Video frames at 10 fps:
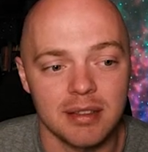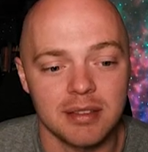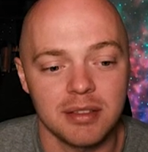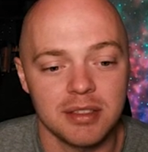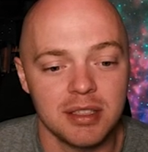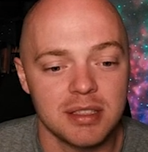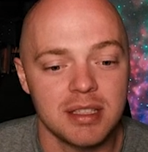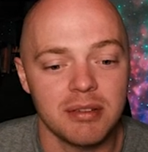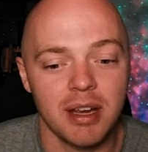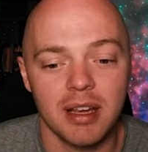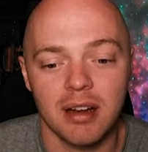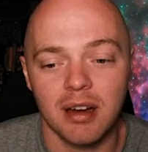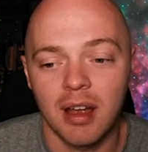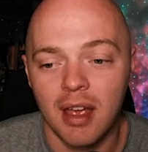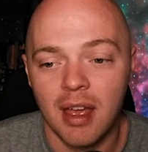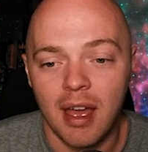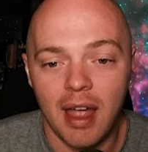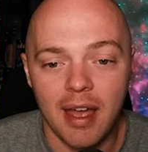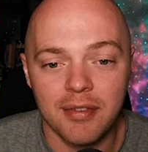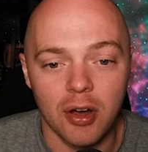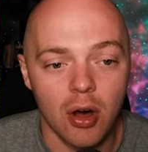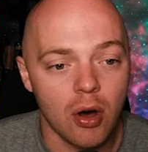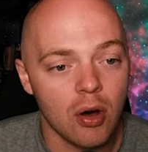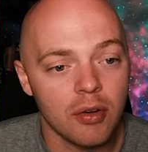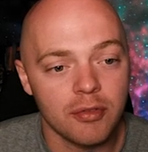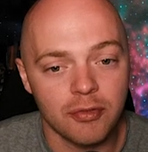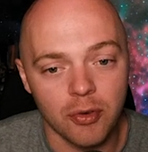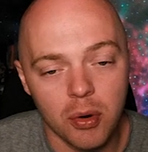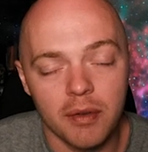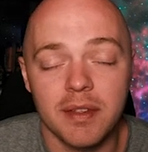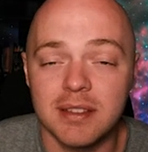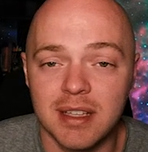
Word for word: So as you can see right here, I have all four of these